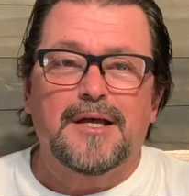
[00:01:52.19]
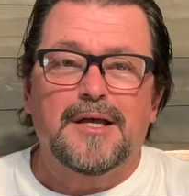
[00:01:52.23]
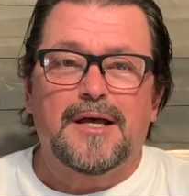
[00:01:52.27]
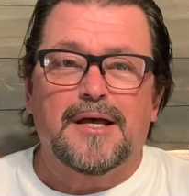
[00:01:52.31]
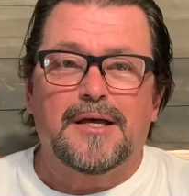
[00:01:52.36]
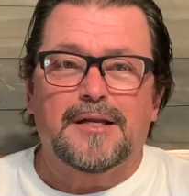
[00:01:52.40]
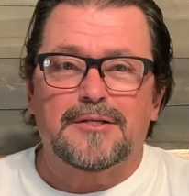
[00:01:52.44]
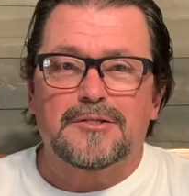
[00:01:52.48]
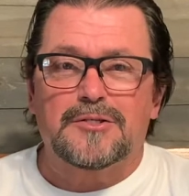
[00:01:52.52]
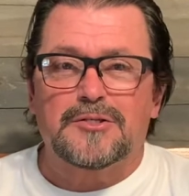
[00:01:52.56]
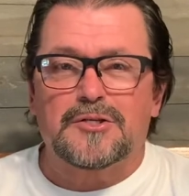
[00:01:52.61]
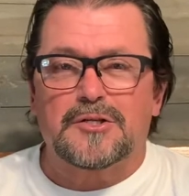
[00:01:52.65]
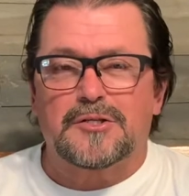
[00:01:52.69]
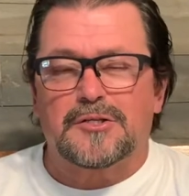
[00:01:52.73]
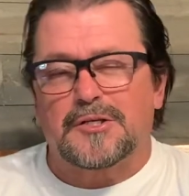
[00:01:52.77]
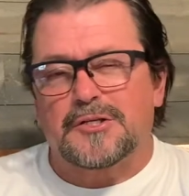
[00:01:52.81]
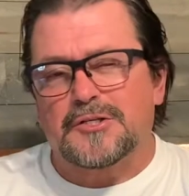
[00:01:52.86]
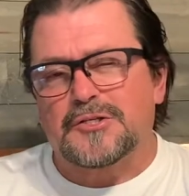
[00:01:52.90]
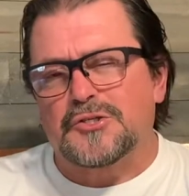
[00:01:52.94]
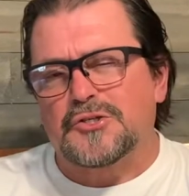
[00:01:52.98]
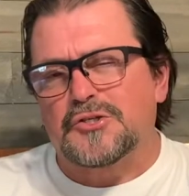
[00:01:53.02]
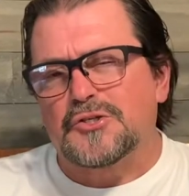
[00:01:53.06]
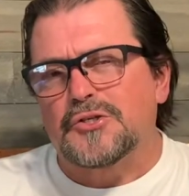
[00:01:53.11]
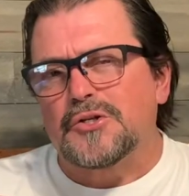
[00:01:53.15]
And it's this
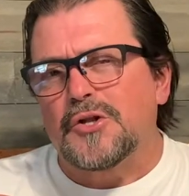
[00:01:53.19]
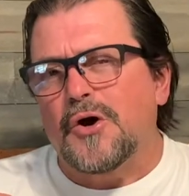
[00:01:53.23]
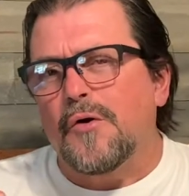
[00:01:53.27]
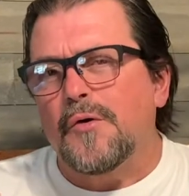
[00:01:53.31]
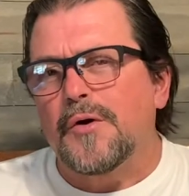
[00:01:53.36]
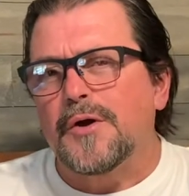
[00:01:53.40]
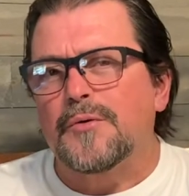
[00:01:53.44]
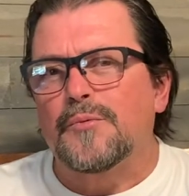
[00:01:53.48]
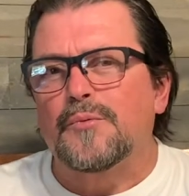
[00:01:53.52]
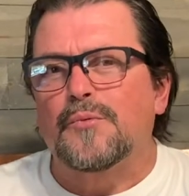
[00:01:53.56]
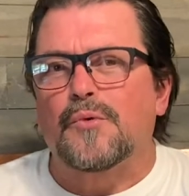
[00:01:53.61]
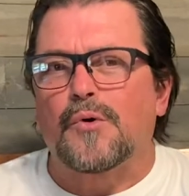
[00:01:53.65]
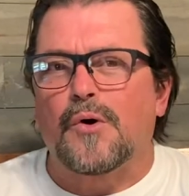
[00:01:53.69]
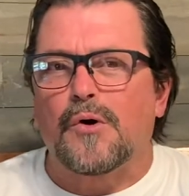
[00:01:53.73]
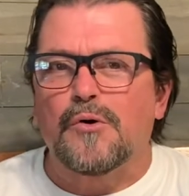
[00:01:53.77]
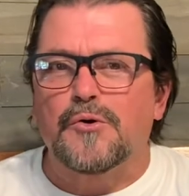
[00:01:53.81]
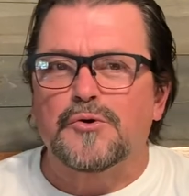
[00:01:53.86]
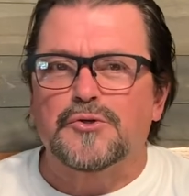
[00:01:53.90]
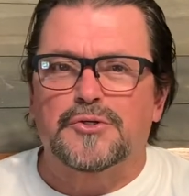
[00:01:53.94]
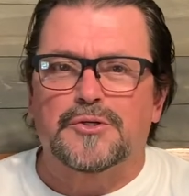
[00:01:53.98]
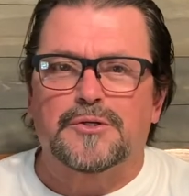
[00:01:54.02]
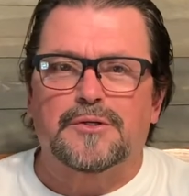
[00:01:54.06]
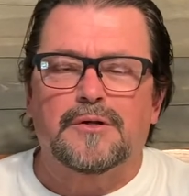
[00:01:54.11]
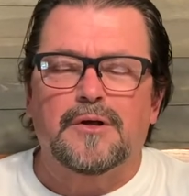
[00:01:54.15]
slow
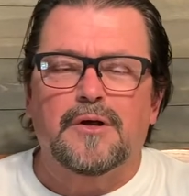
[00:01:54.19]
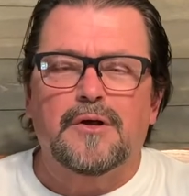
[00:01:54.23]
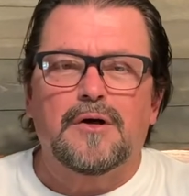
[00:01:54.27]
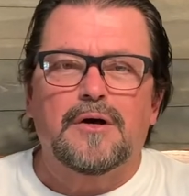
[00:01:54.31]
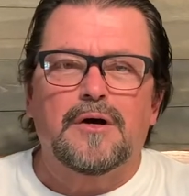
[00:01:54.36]
erosion